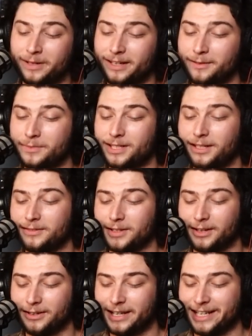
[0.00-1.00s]
by themselves
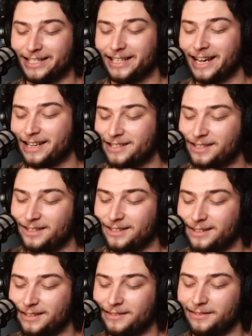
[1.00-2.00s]
are a
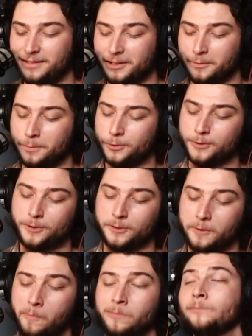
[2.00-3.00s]
tasty little
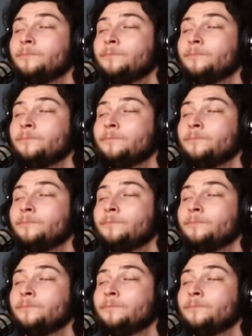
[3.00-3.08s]
morsel.